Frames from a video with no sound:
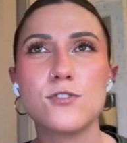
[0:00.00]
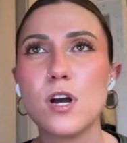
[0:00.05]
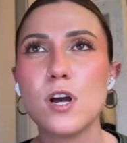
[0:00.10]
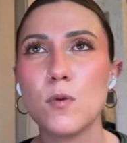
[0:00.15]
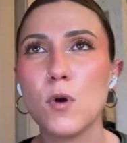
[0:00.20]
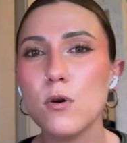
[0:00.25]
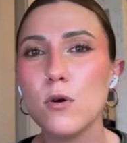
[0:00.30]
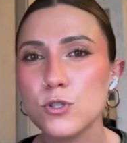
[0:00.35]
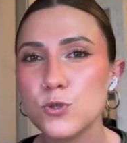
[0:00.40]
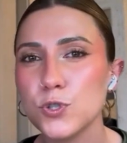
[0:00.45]

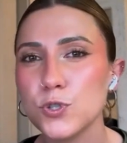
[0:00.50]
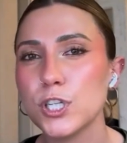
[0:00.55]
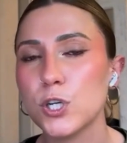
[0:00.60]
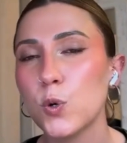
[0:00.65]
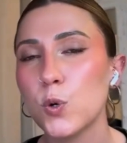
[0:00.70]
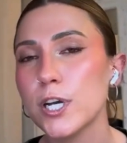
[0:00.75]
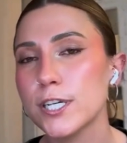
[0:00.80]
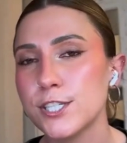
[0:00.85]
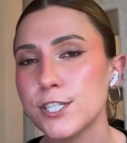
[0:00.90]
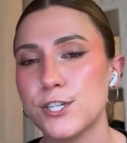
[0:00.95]
Sumrall was really
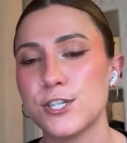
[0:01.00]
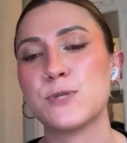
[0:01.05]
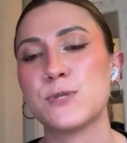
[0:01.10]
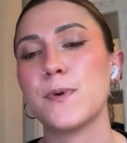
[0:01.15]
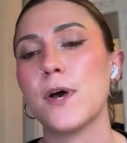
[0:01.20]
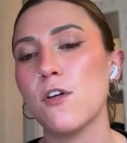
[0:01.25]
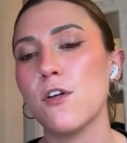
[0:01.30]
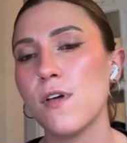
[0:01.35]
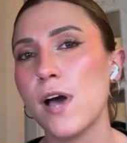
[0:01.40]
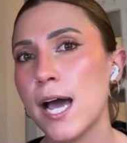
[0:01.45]
quick to
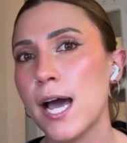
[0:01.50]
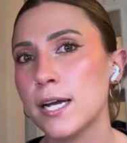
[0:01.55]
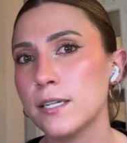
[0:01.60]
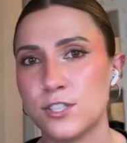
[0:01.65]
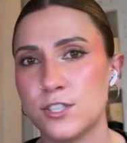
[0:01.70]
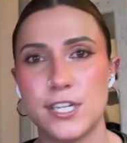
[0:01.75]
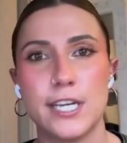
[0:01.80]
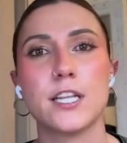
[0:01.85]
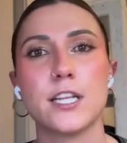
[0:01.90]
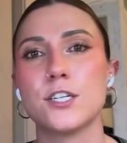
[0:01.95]
dispel that,
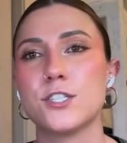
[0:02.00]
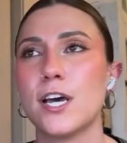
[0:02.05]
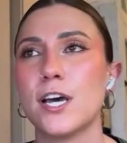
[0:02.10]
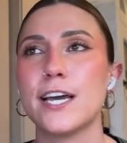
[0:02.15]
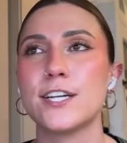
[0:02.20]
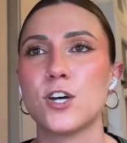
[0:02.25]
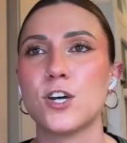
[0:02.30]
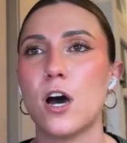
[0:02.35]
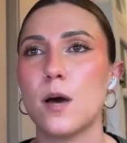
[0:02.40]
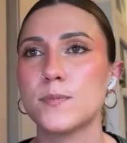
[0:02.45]
saying that
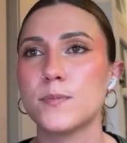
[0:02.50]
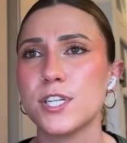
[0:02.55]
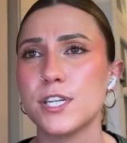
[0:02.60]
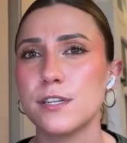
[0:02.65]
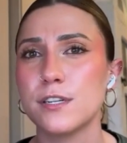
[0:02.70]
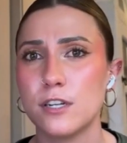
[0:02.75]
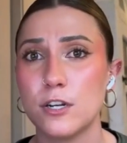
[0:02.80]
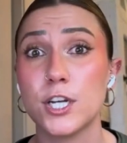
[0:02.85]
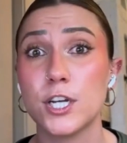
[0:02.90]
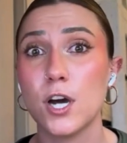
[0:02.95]
Ty
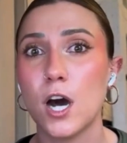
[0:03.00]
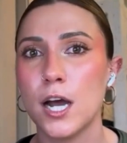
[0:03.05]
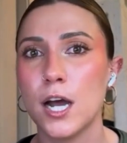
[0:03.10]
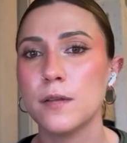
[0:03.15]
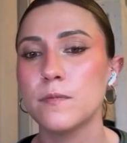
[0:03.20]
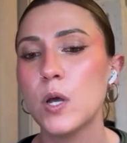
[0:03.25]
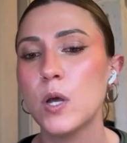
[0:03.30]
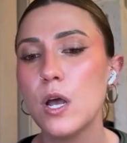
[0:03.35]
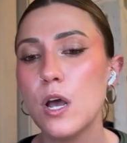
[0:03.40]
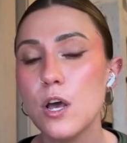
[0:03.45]
Thompson, you know, got
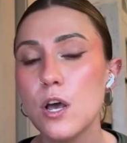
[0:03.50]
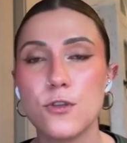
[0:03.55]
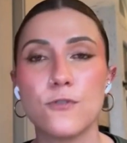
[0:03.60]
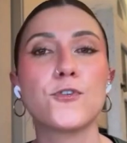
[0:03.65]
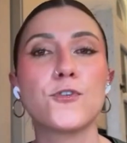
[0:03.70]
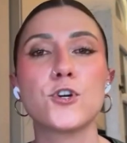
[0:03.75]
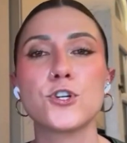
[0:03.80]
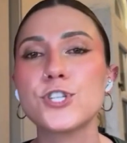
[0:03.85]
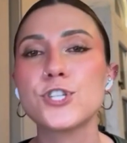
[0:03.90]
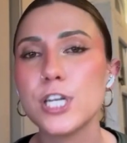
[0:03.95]
the
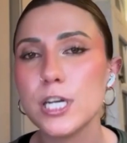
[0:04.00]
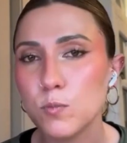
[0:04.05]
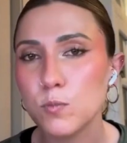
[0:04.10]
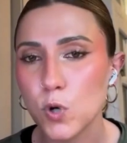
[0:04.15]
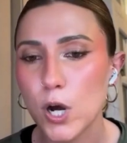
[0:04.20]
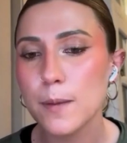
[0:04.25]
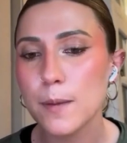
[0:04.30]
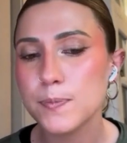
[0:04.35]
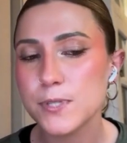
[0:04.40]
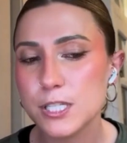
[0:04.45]
first team
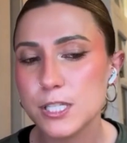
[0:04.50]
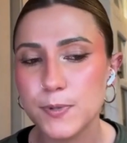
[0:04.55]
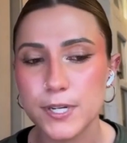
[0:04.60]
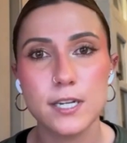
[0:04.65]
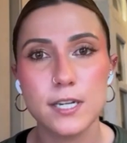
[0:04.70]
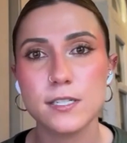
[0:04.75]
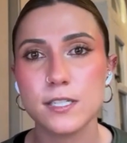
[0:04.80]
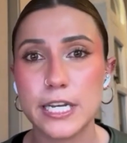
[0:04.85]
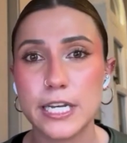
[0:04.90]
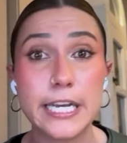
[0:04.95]
reps
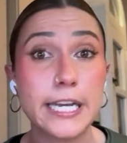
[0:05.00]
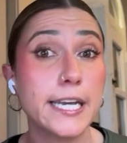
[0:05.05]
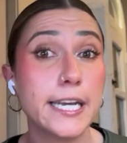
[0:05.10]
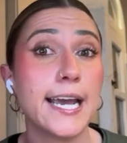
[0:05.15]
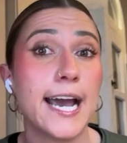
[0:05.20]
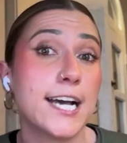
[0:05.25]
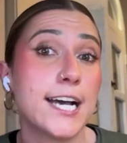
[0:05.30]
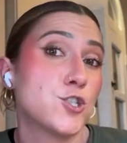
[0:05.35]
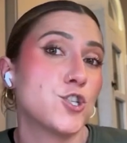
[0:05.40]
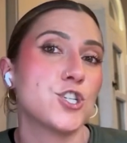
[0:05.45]
because he
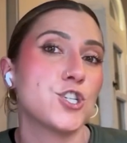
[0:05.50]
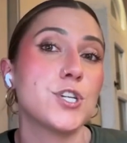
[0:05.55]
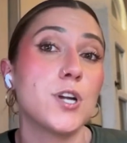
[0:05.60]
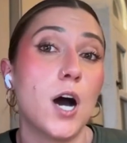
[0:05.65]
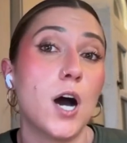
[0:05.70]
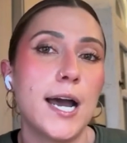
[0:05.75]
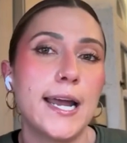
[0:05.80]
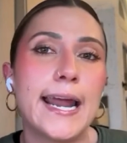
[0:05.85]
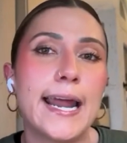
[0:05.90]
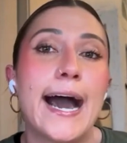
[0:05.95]
has just
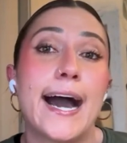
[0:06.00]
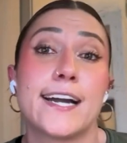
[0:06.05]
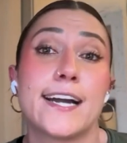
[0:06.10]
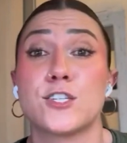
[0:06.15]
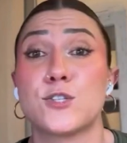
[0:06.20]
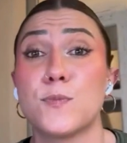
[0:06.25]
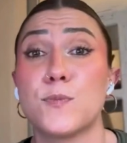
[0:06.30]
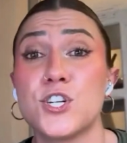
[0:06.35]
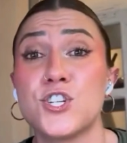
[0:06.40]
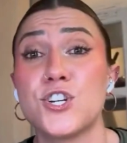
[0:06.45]
not had
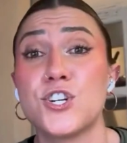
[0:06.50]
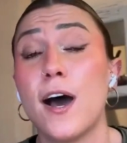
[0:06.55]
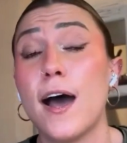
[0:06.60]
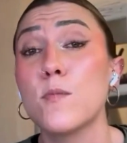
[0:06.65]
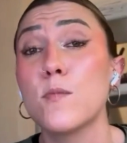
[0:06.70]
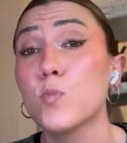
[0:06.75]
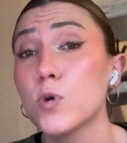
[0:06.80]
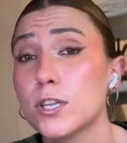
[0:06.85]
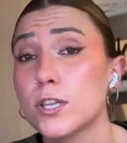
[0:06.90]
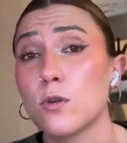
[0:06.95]
as much
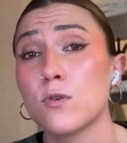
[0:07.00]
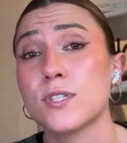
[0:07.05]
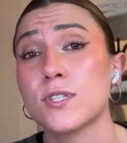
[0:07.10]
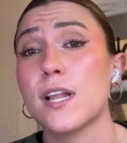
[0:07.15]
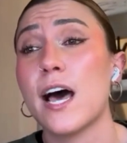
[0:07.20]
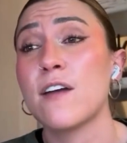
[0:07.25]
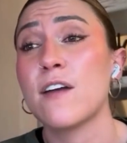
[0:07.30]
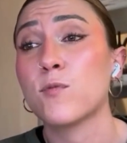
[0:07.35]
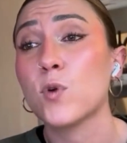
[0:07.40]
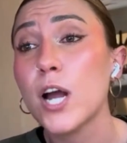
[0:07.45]
time with those
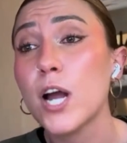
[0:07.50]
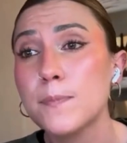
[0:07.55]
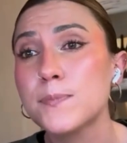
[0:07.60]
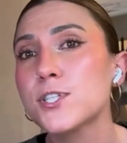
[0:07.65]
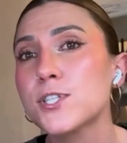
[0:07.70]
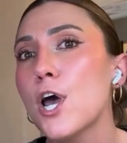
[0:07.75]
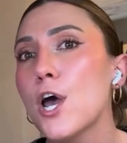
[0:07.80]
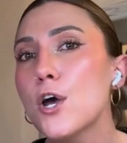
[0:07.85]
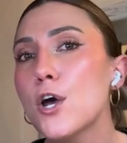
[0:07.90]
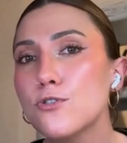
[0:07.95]
live
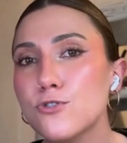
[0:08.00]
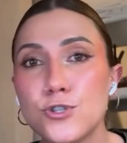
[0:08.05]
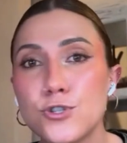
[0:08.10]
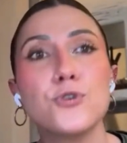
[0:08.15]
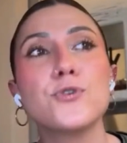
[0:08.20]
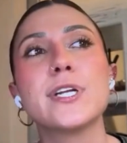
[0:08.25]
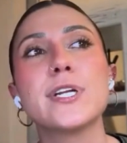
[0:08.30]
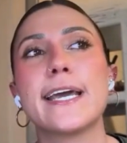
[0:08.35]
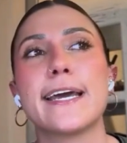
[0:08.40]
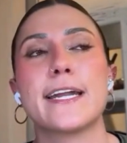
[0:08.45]
reps
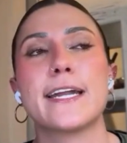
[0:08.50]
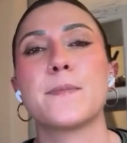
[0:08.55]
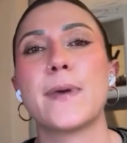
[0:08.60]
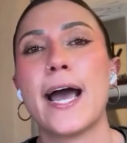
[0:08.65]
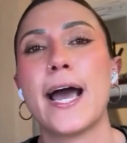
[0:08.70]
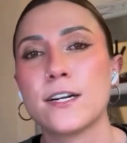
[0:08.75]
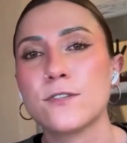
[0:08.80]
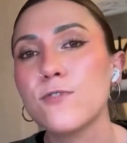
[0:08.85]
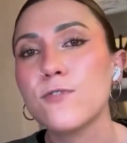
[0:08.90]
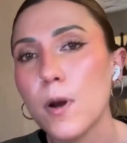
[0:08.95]
due to getting
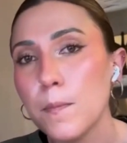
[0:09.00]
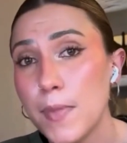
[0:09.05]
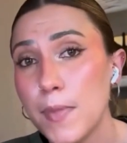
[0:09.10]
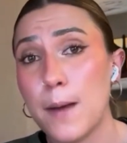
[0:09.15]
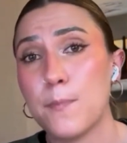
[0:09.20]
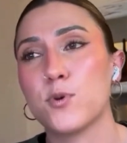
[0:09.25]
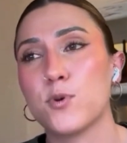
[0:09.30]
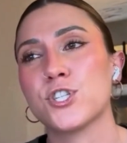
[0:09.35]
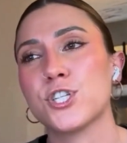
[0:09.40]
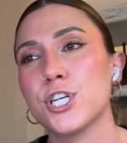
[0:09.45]
back from
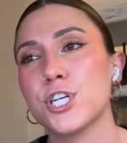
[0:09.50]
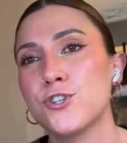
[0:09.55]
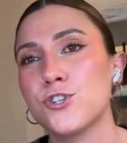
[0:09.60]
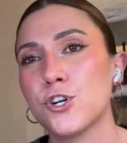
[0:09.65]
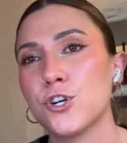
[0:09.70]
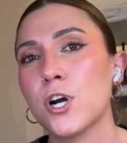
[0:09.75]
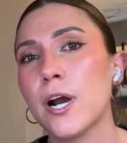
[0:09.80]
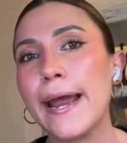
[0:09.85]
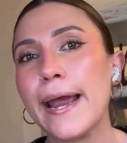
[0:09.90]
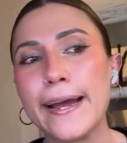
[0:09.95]
that
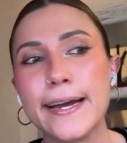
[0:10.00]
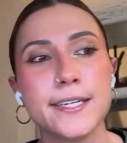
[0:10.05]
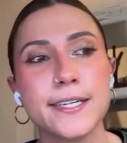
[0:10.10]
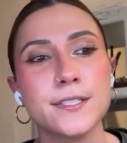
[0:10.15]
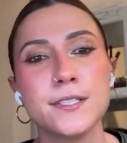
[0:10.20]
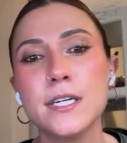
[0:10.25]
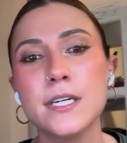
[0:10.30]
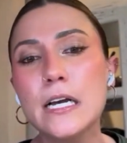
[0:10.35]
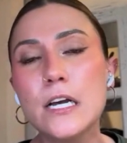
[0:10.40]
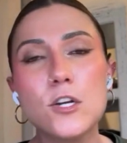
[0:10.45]
procedure.
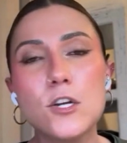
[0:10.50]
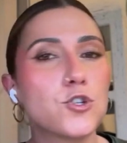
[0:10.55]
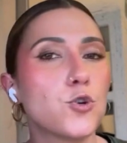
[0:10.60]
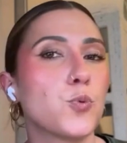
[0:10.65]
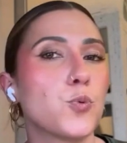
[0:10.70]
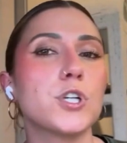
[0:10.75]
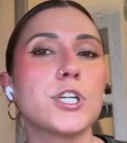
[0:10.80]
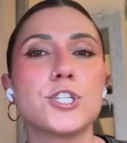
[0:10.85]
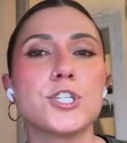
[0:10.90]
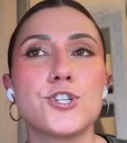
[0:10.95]
And so
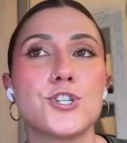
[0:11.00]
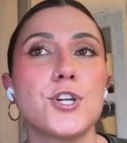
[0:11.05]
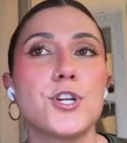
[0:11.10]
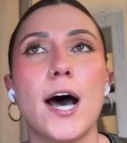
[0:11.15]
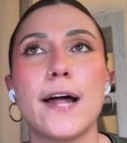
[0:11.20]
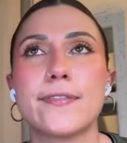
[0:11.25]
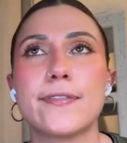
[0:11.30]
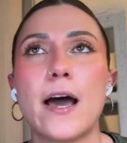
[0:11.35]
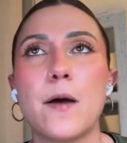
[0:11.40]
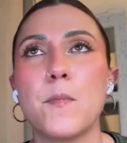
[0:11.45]
really just
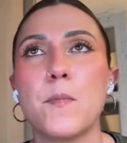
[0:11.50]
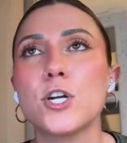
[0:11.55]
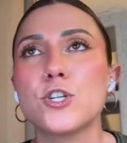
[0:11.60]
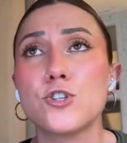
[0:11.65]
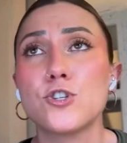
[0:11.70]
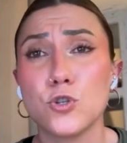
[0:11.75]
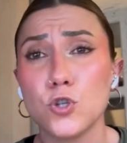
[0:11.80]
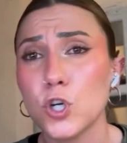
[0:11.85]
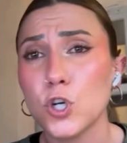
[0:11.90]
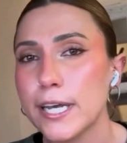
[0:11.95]
not that
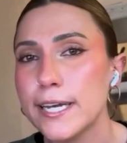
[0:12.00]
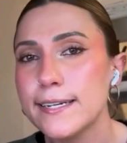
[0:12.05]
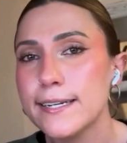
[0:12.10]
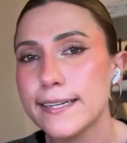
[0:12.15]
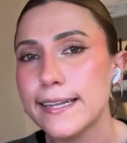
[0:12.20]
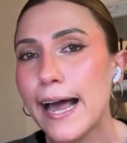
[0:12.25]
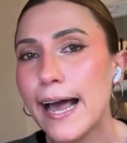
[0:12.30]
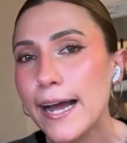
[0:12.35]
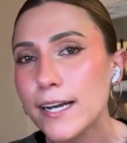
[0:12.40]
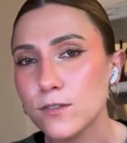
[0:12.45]
much to look into
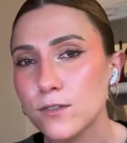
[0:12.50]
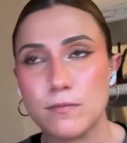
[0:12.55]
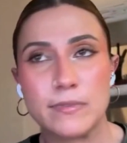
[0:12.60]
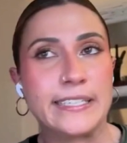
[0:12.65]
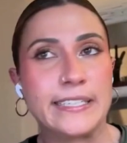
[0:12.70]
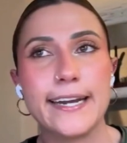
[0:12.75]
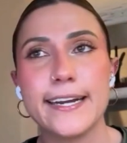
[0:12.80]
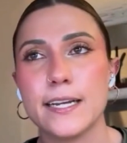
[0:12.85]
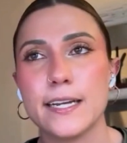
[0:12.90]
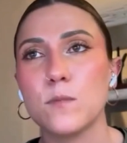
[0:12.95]
that,
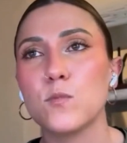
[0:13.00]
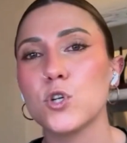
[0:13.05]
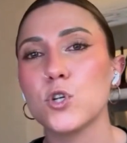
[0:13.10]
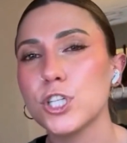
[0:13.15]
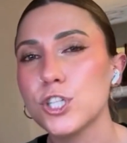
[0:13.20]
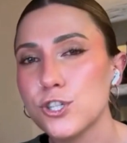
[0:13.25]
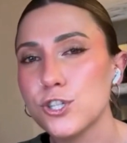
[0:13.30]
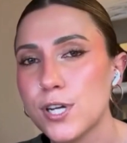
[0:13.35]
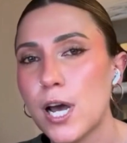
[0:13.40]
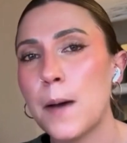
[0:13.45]
getting him
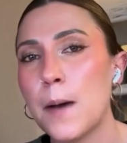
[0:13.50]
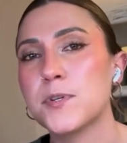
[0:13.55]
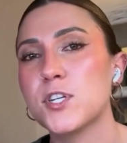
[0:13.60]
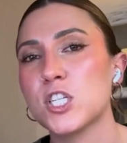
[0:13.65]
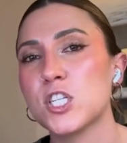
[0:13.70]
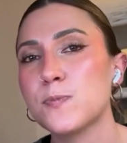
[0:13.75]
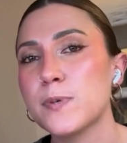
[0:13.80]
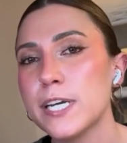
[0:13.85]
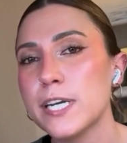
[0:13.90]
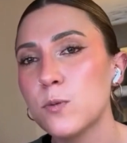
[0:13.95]
really just up to
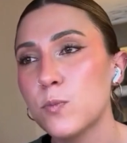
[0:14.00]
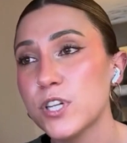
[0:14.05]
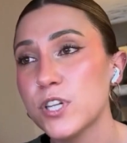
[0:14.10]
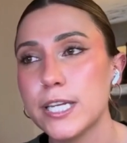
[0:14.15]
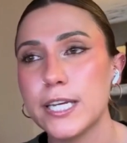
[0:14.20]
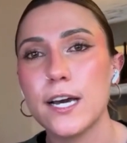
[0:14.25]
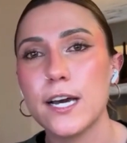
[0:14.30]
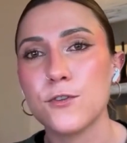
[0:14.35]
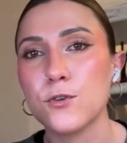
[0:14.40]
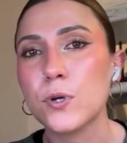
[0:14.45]
speed with
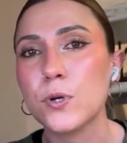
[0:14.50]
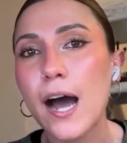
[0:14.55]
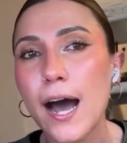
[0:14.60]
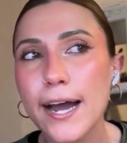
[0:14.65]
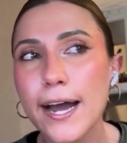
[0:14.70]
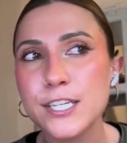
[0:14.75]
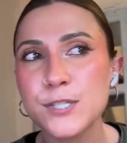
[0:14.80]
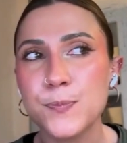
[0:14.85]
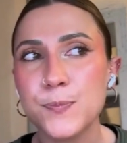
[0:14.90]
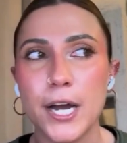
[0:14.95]
the other
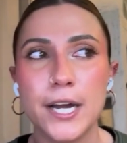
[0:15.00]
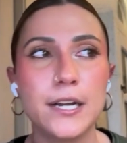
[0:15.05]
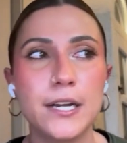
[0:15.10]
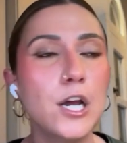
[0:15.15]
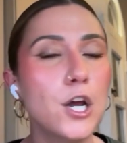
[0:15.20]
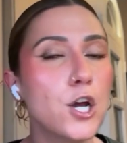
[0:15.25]
guys. But